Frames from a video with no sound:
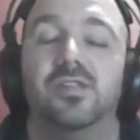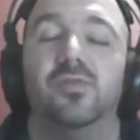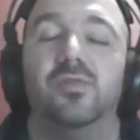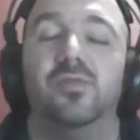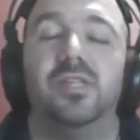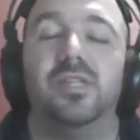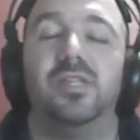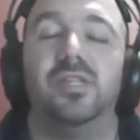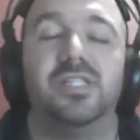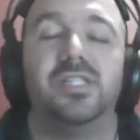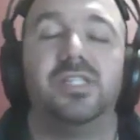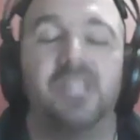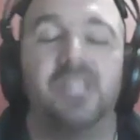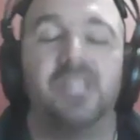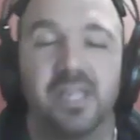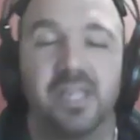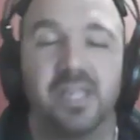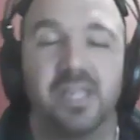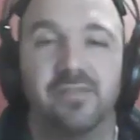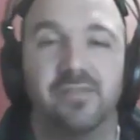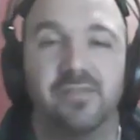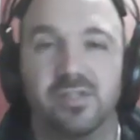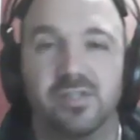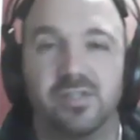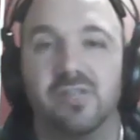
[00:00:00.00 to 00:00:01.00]
to at least
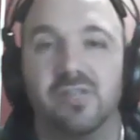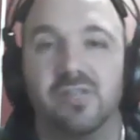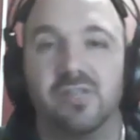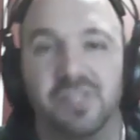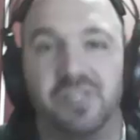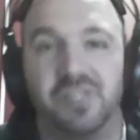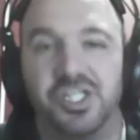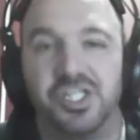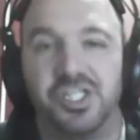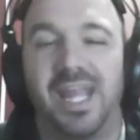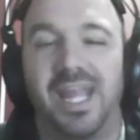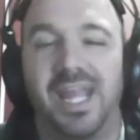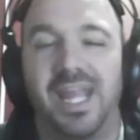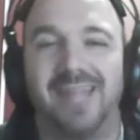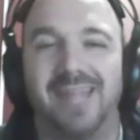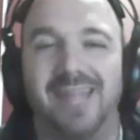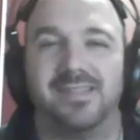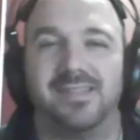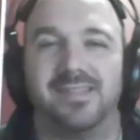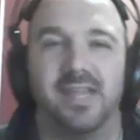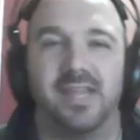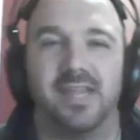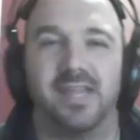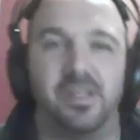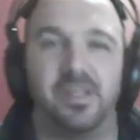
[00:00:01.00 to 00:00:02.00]
give yourself a
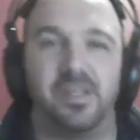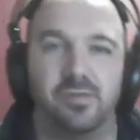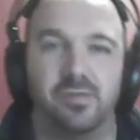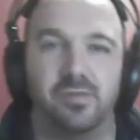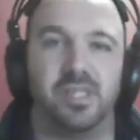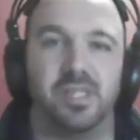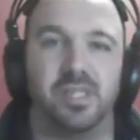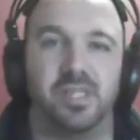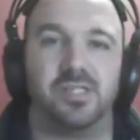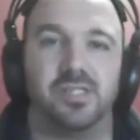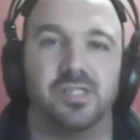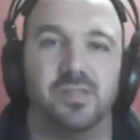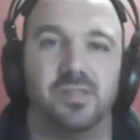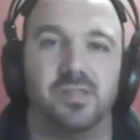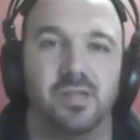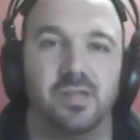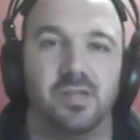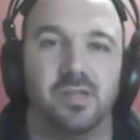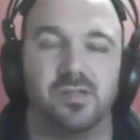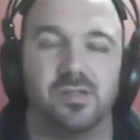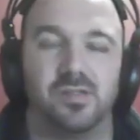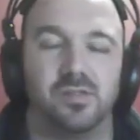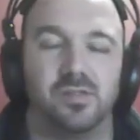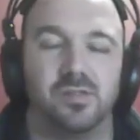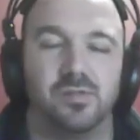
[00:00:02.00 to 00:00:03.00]
chance at a unique
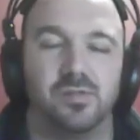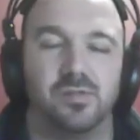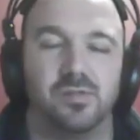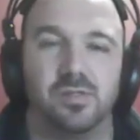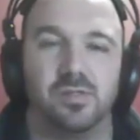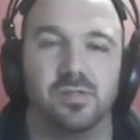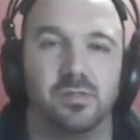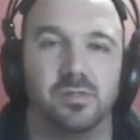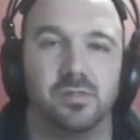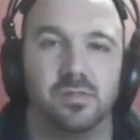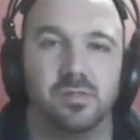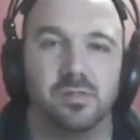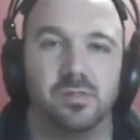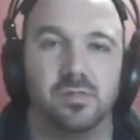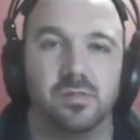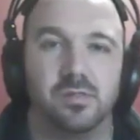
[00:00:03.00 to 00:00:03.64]
solution.